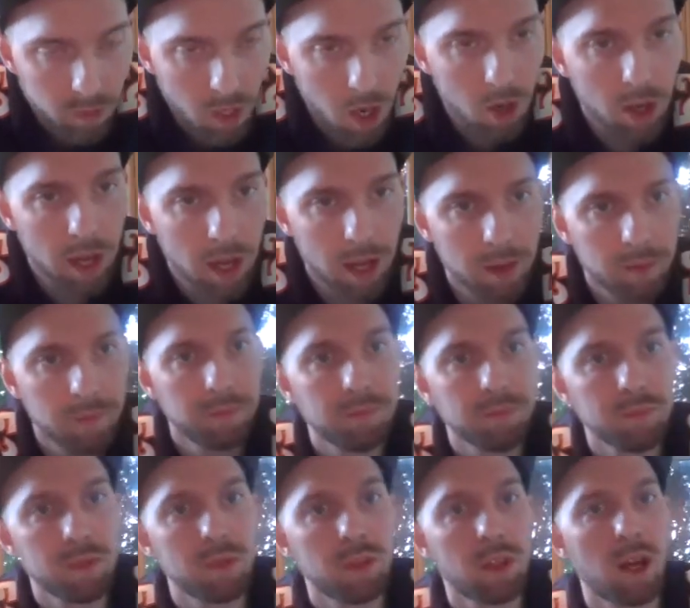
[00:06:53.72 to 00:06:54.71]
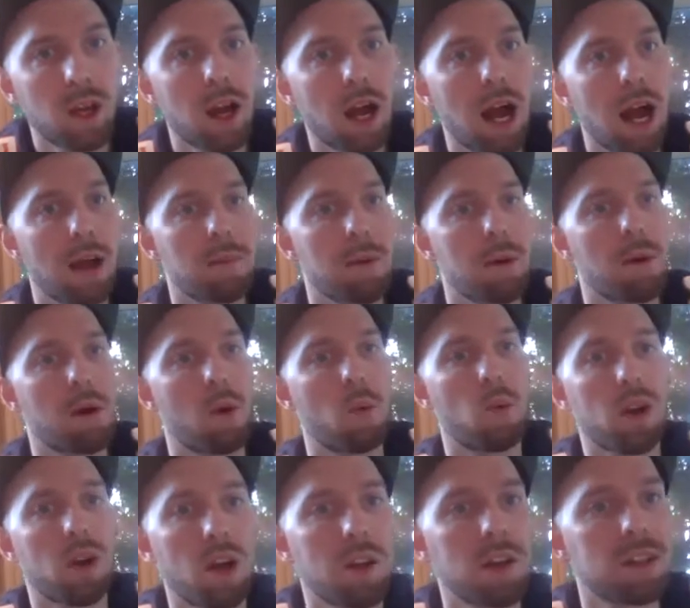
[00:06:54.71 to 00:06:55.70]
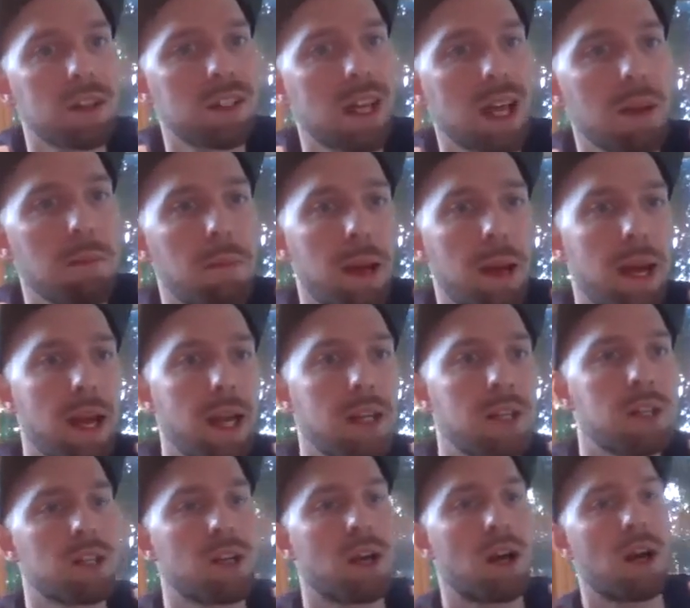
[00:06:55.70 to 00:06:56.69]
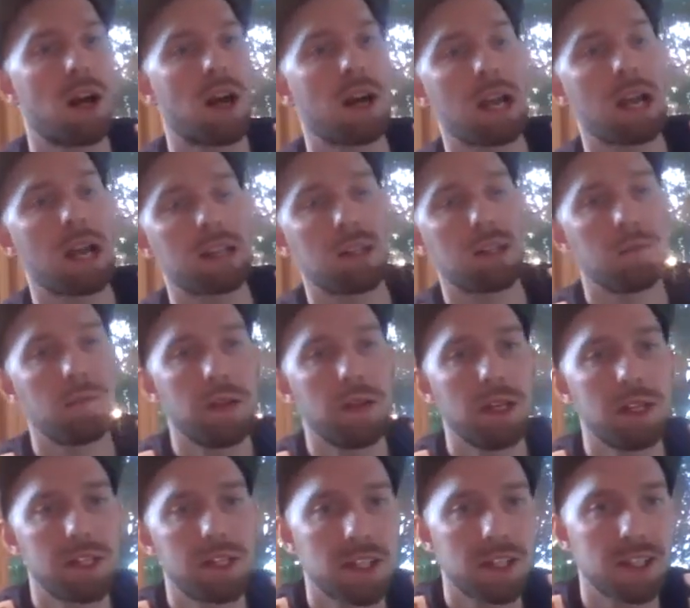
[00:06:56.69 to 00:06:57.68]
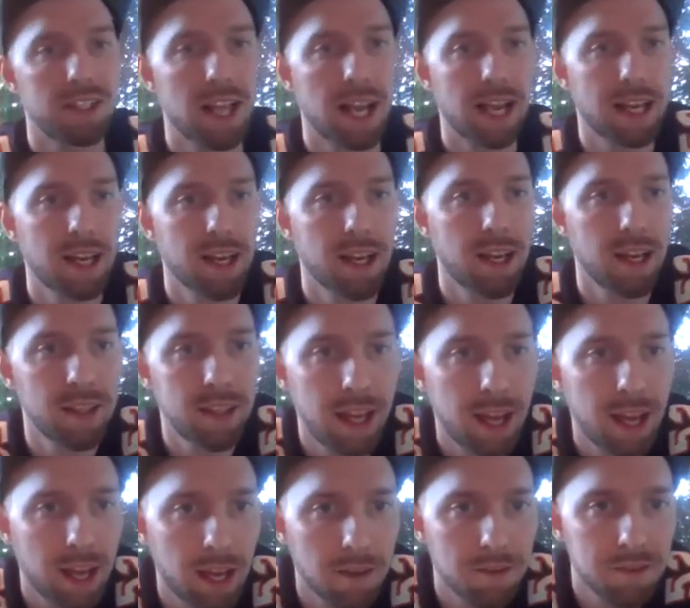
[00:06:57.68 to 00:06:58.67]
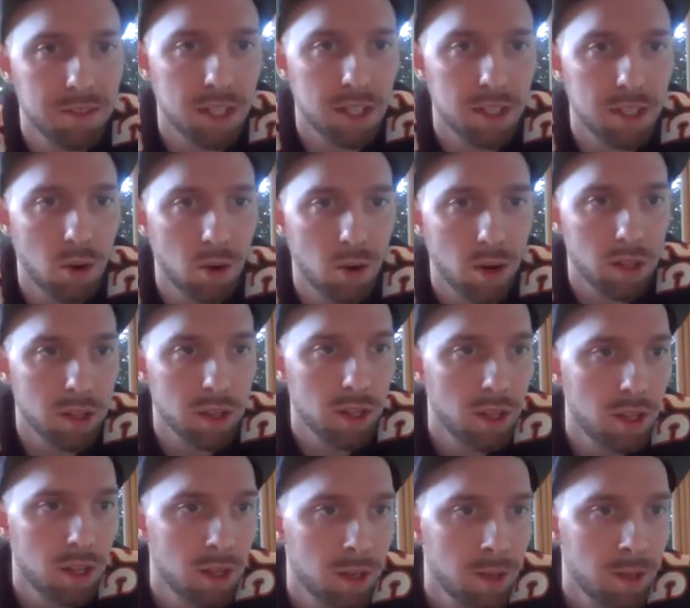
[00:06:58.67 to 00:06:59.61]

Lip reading: Okay. We're on the same page. I got them finishing second in the AFC North.